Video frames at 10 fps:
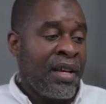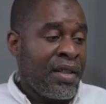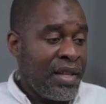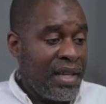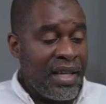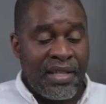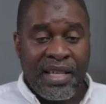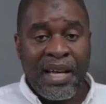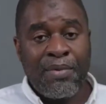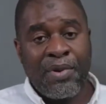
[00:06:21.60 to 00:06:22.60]
The next
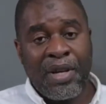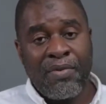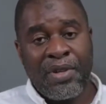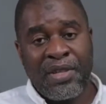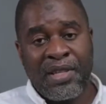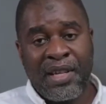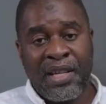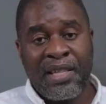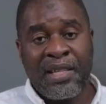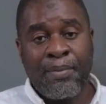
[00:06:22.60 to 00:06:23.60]
type you can register
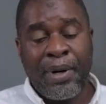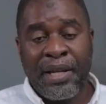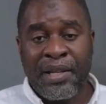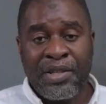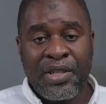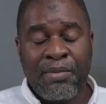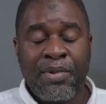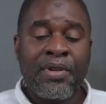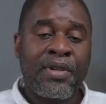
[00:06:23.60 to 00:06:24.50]
is a partnership.